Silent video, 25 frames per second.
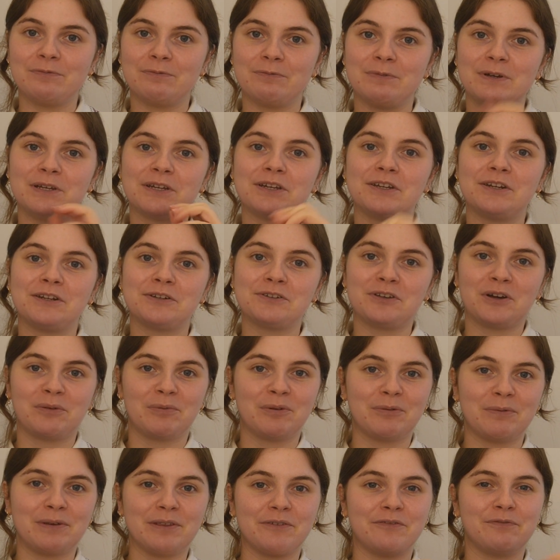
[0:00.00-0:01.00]
we're gonna top
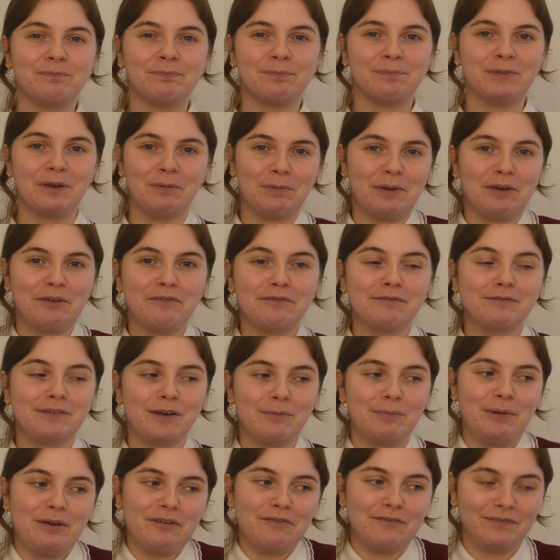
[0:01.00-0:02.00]
it with a
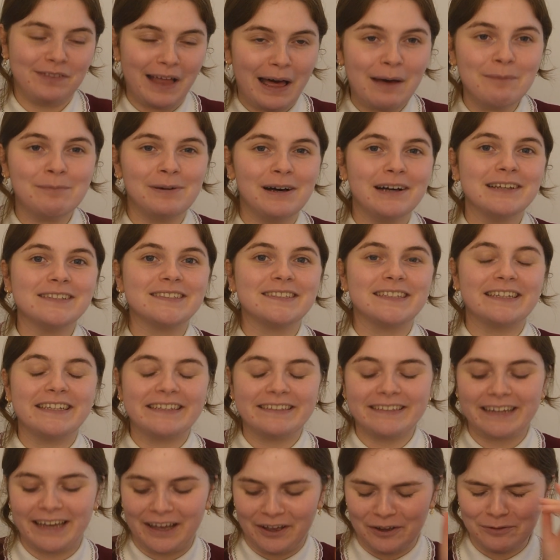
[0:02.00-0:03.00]
bit of flat
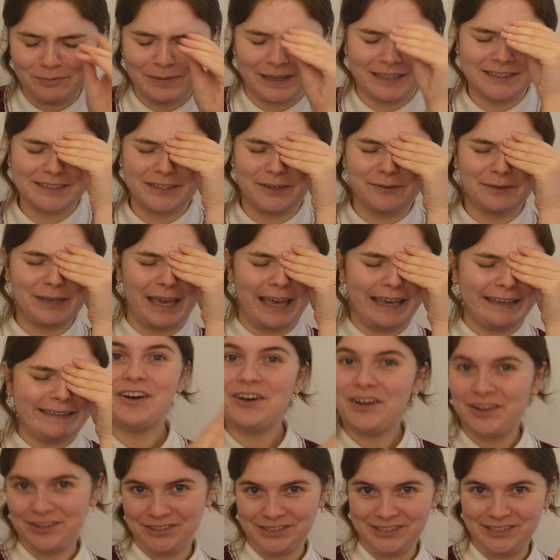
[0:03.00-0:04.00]
parsley. I hope that's okay.
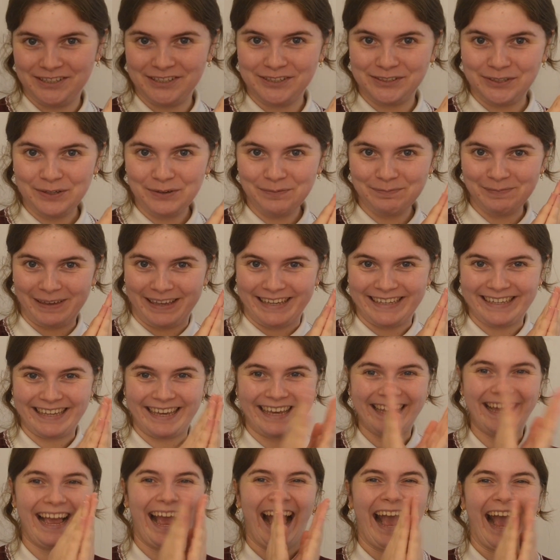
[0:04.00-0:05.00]
On to the soup
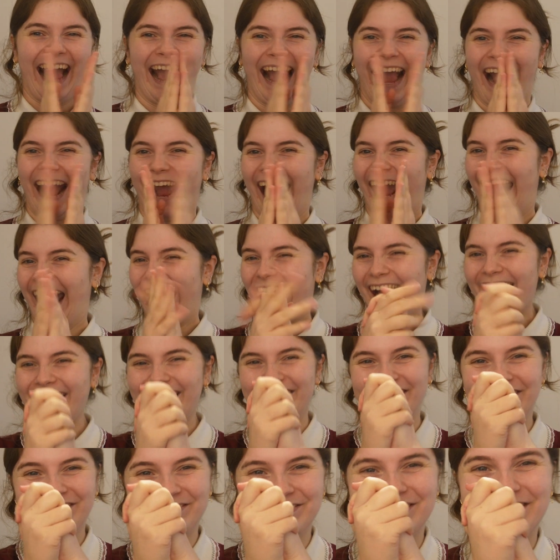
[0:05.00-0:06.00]
making.
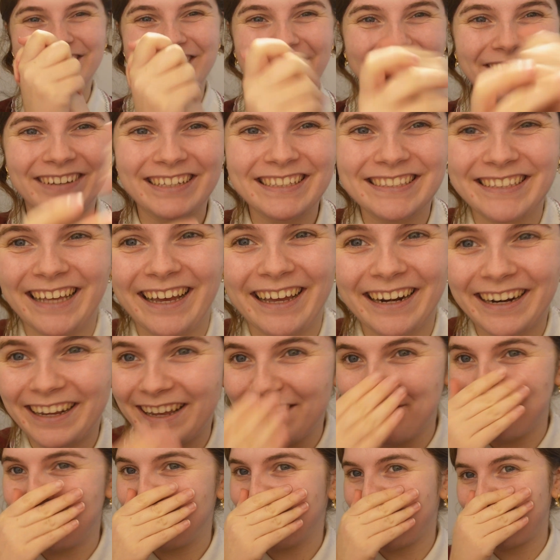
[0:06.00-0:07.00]
I'm so excited, I
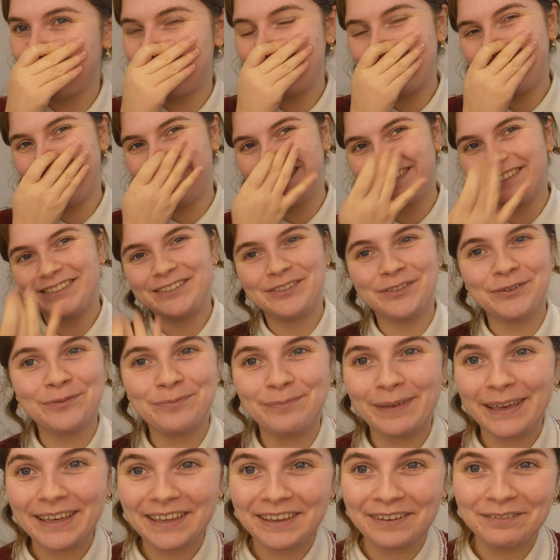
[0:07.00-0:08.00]
can't believe I'm making a soup
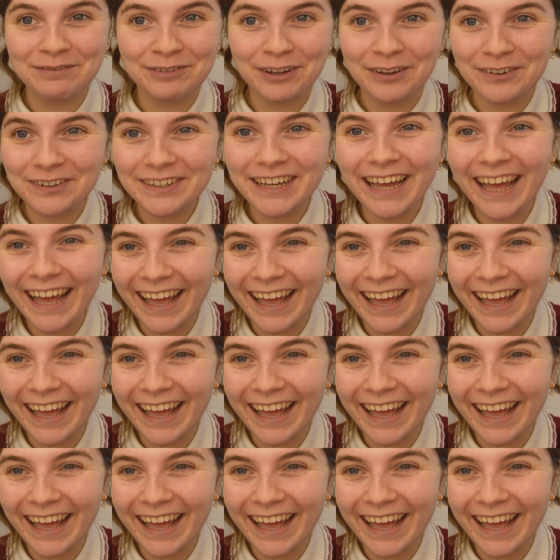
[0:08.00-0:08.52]
making vlog.